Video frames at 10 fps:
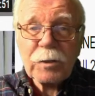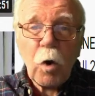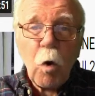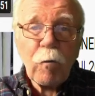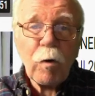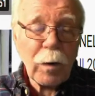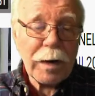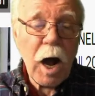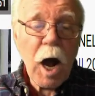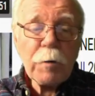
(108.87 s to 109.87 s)
over
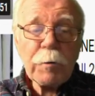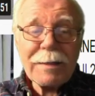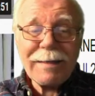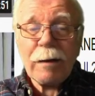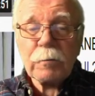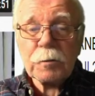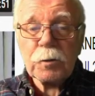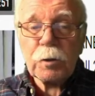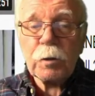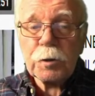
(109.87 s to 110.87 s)
100,000
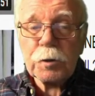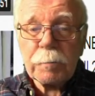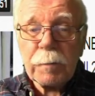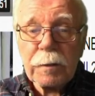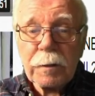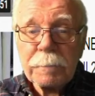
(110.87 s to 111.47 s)
searches a month.